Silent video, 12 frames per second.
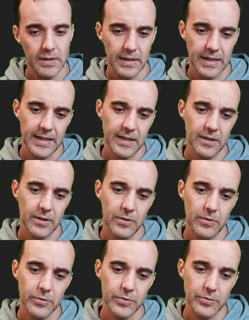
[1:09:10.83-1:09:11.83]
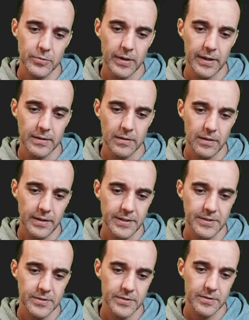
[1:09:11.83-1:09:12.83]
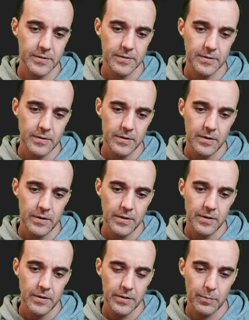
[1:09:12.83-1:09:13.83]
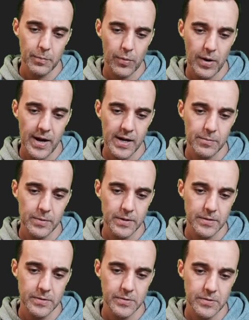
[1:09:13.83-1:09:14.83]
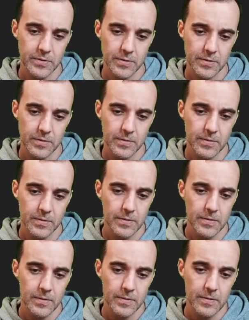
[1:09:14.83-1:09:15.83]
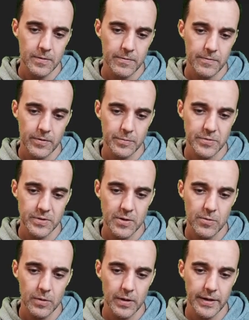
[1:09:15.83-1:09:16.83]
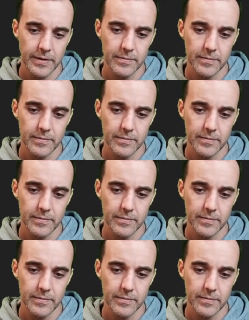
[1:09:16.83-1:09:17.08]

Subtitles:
How do I list the pragmas from SQLite?